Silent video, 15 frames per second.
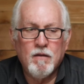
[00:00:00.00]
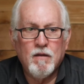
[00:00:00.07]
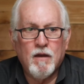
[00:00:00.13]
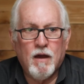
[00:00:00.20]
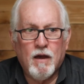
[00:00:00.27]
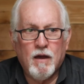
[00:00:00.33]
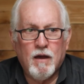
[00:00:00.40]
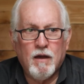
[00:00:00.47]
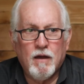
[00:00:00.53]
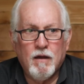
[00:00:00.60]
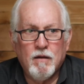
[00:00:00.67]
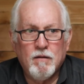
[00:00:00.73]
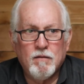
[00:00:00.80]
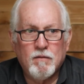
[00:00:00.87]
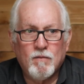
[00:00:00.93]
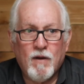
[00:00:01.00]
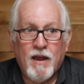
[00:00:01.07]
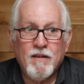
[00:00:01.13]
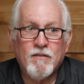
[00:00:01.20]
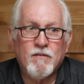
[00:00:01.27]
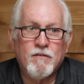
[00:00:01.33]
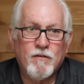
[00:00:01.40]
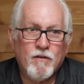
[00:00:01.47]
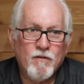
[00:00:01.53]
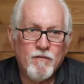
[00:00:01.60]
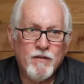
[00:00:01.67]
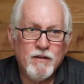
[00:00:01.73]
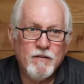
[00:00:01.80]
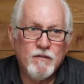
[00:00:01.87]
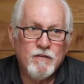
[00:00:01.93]
writes
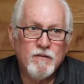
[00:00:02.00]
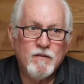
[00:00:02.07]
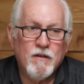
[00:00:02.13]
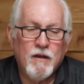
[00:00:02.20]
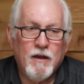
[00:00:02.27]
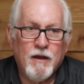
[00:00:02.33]
service,